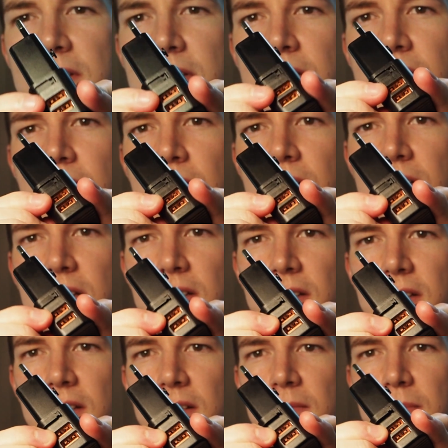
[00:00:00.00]
little
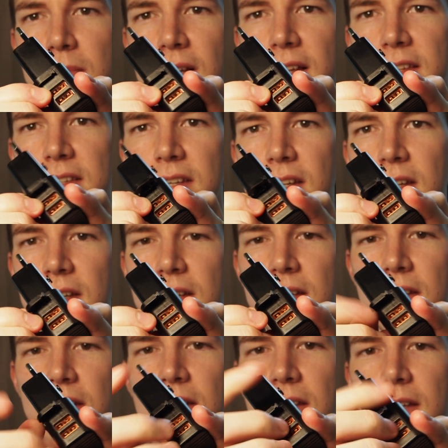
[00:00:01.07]
plastic
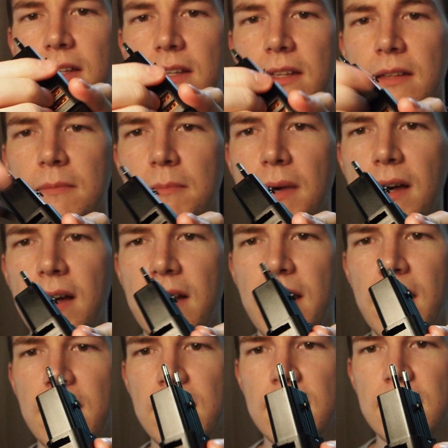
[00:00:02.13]
part
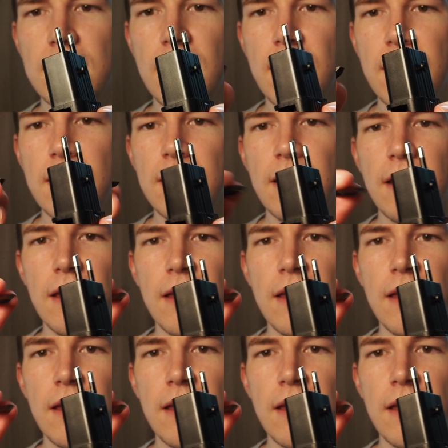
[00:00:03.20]
out the side,